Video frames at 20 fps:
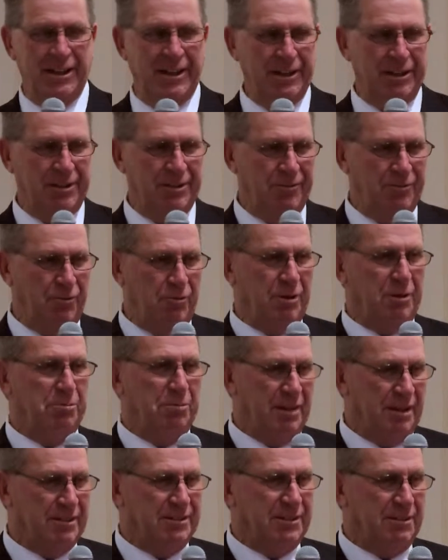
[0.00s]
you know,
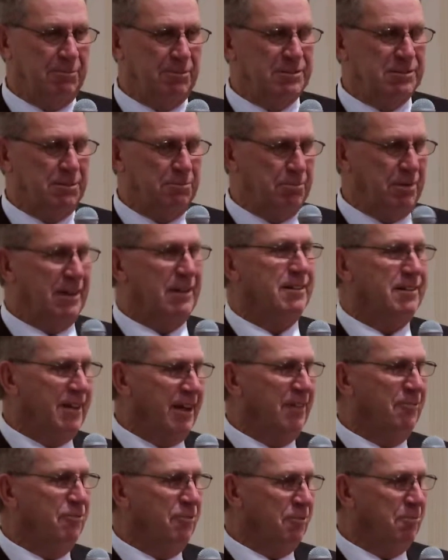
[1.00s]
affordability was a big
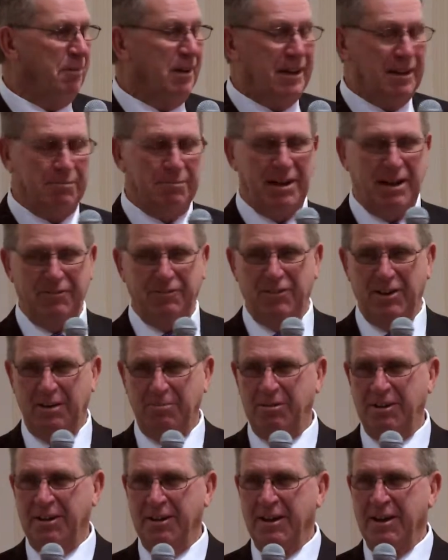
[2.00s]
thing for me and my
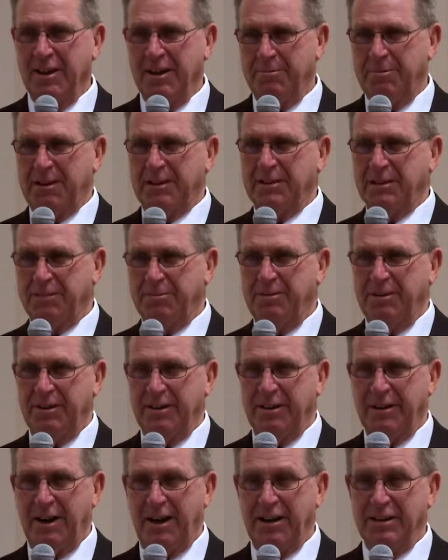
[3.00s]
family about the
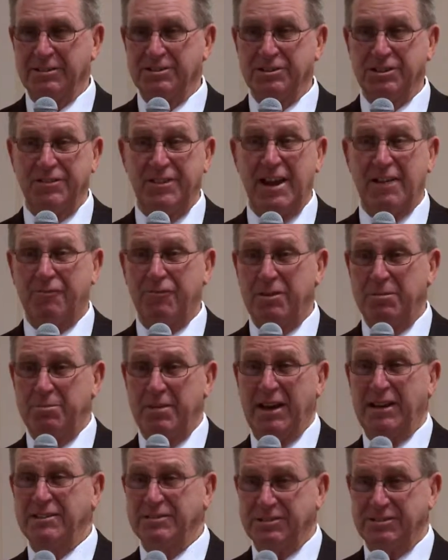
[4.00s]
community college, and that
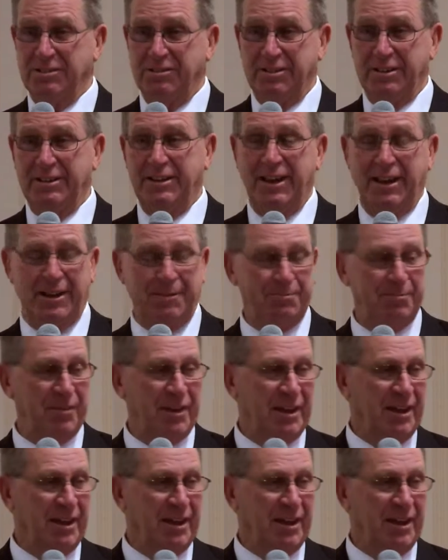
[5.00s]
remains so today.